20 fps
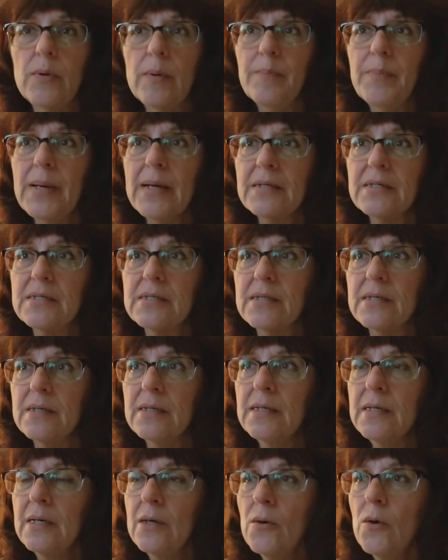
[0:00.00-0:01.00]
went back to the
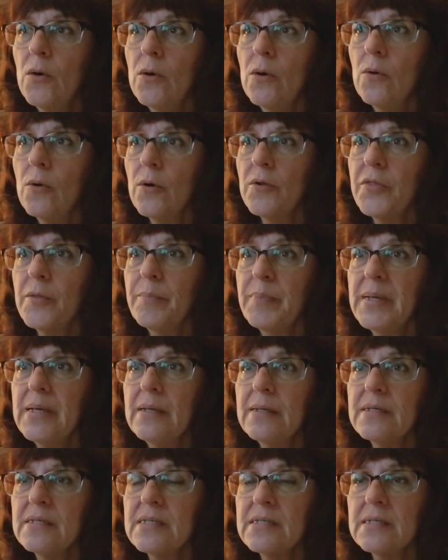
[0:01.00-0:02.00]

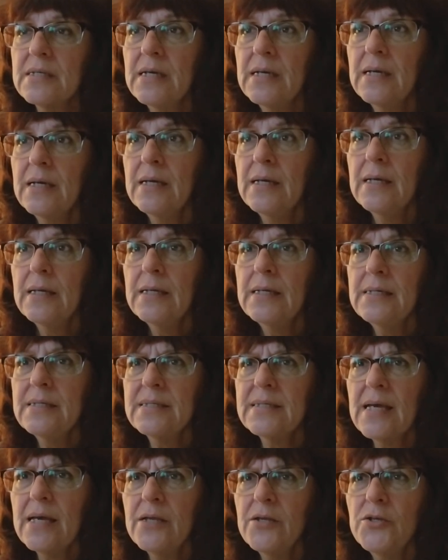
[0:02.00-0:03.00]
orthopedist, he
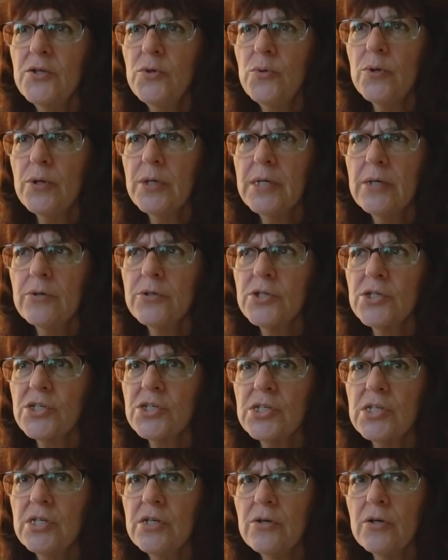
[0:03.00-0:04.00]
said, you were here
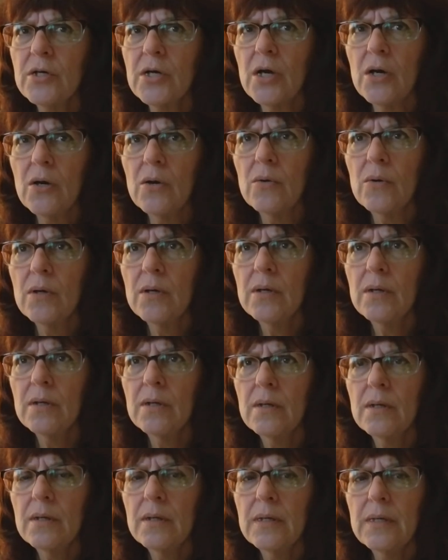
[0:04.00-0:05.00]
just a year ago.
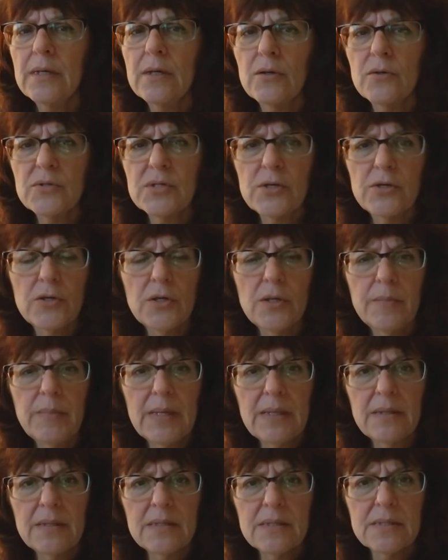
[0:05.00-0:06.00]
He goes, are you going to
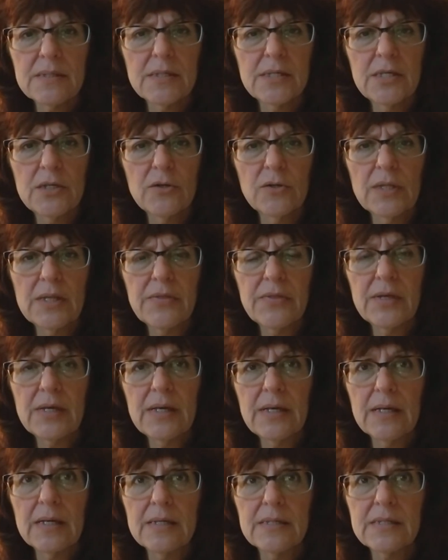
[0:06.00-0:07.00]
make this a yearly
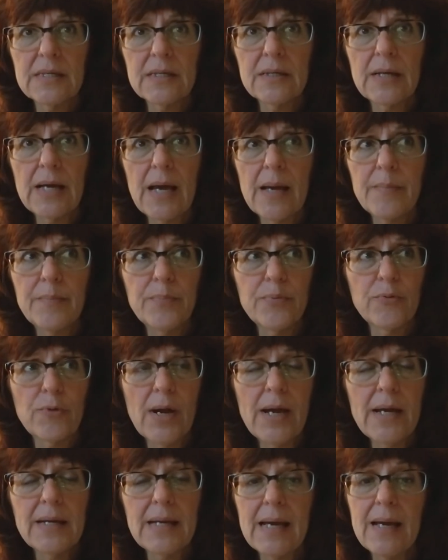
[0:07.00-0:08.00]
thing? And I said, I
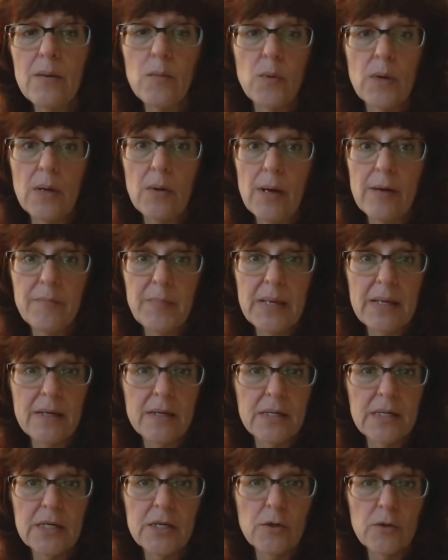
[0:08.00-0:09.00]
pray not. Well, I've made
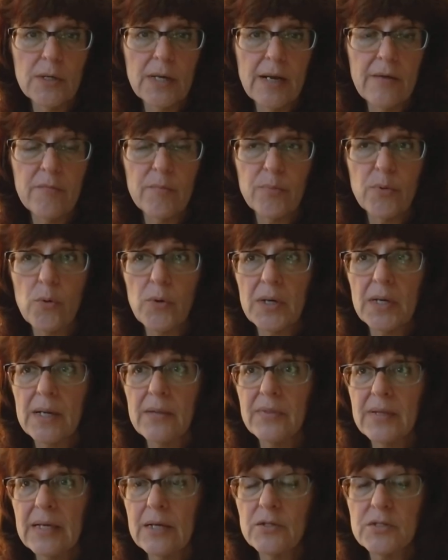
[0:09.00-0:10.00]
it a year and I haven't broken
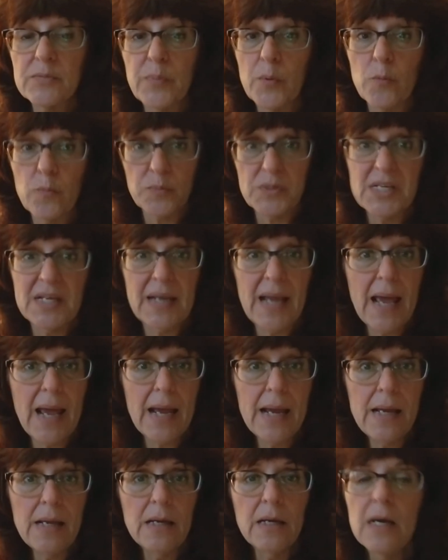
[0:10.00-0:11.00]
anything else. But
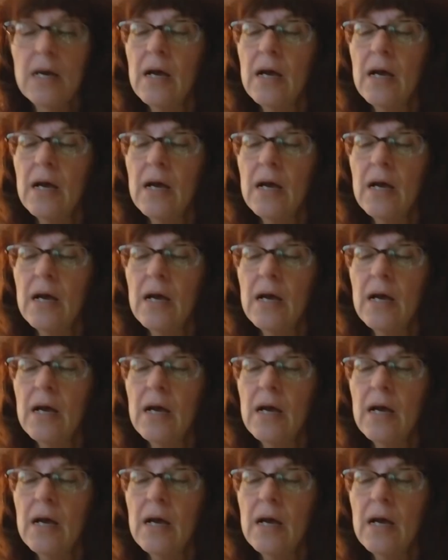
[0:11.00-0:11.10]
today,